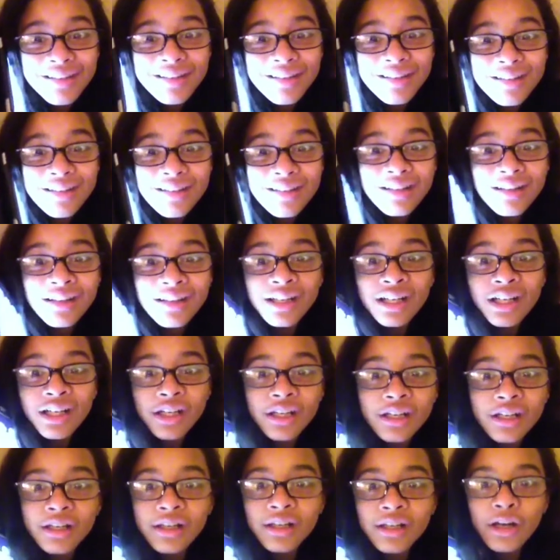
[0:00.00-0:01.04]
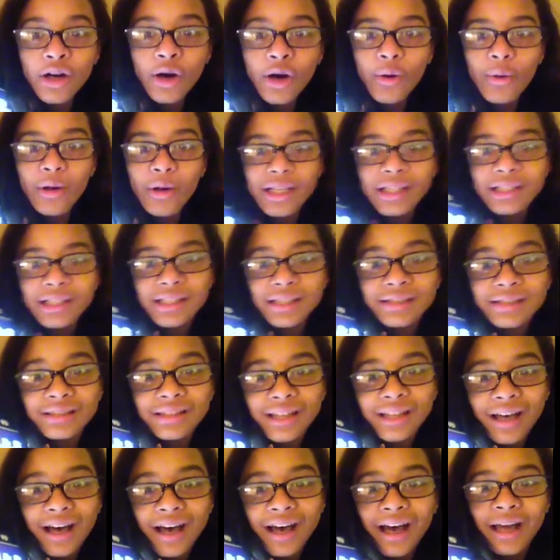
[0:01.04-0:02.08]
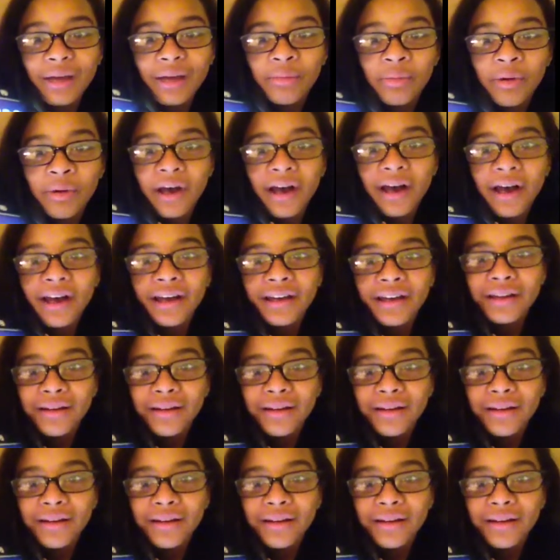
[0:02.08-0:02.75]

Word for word: The girl can't get away Wait, from her iPad.